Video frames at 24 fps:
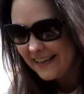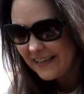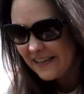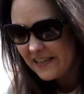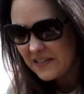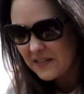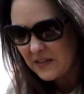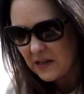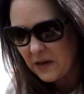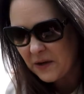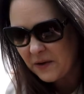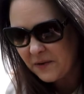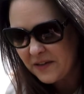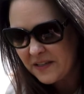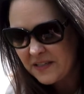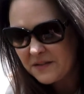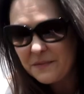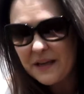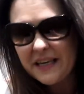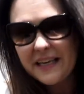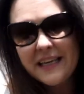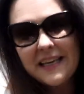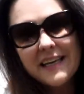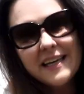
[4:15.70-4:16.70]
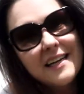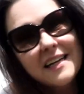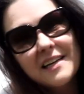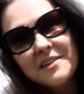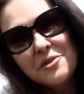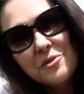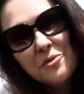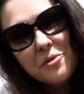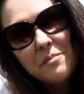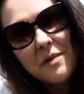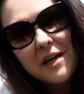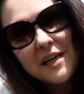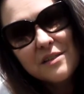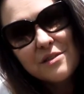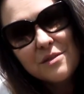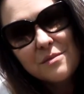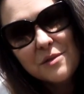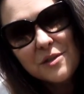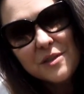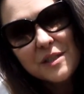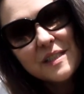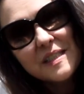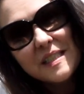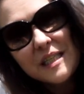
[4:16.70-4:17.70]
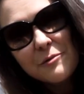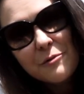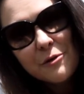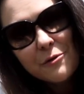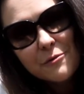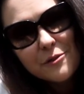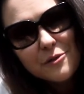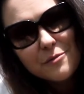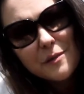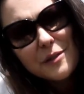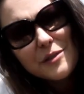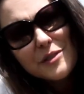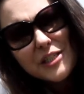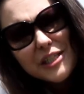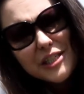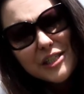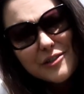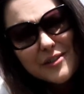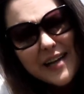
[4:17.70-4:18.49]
So it's making it next to impossible to see what we're supposed to do